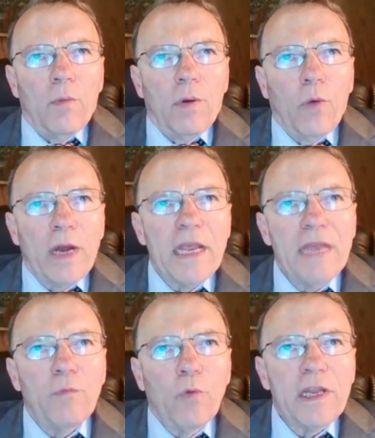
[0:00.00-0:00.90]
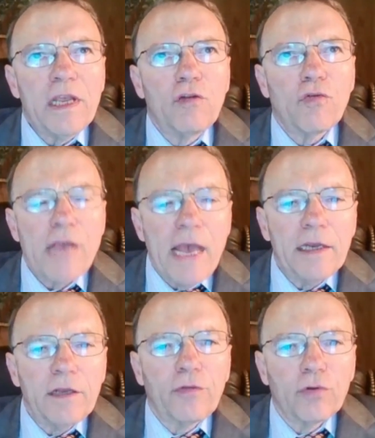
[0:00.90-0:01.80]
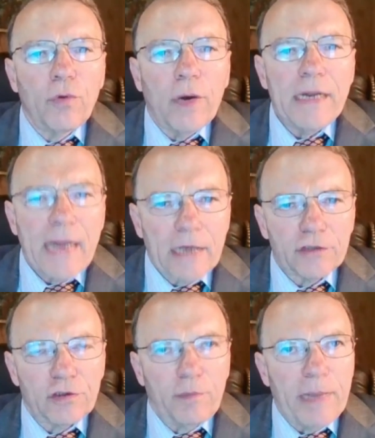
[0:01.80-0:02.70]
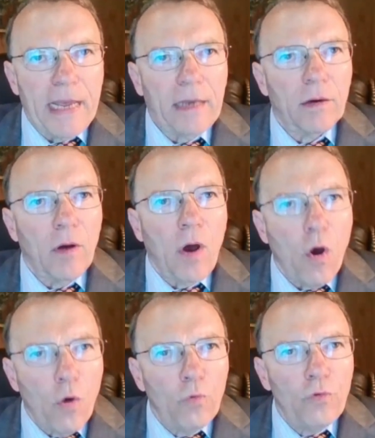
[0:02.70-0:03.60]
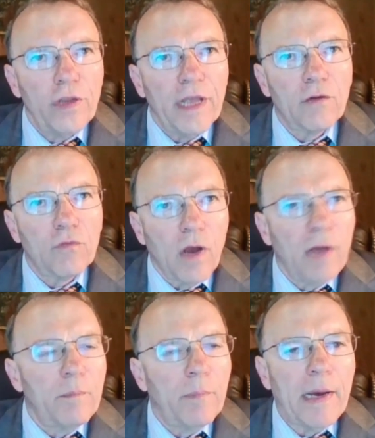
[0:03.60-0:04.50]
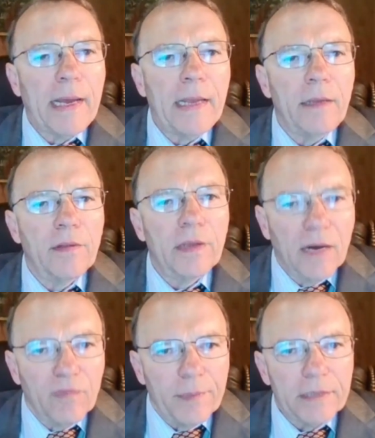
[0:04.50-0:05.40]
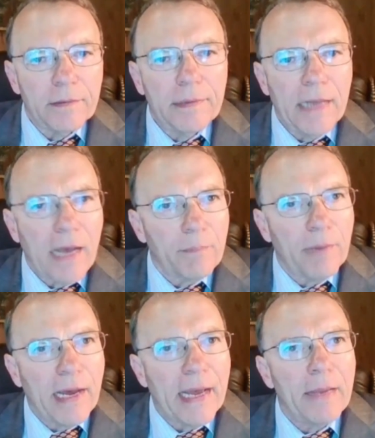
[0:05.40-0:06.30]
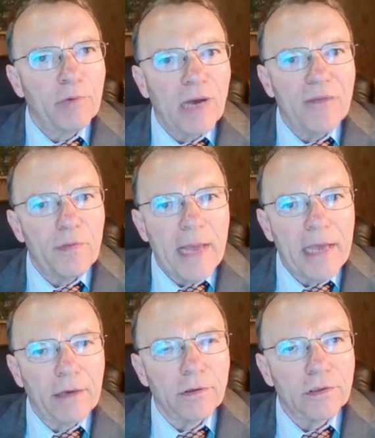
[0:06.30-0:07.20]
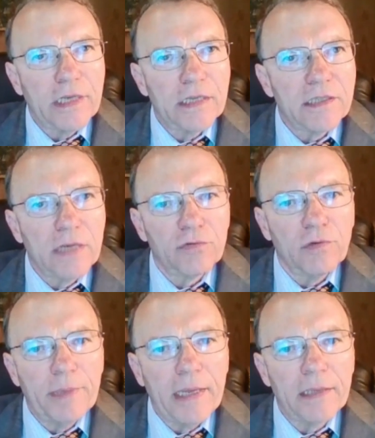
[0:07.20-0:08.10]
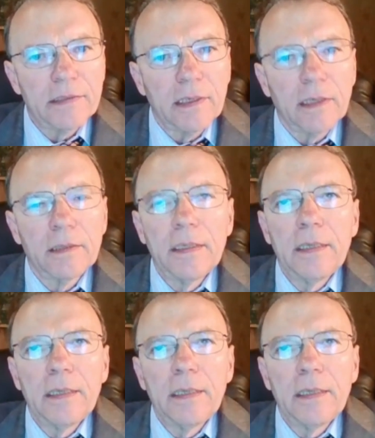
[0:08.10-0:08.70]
What he created through a national bank, owned and run by the government, not by private bankers, as central banks are.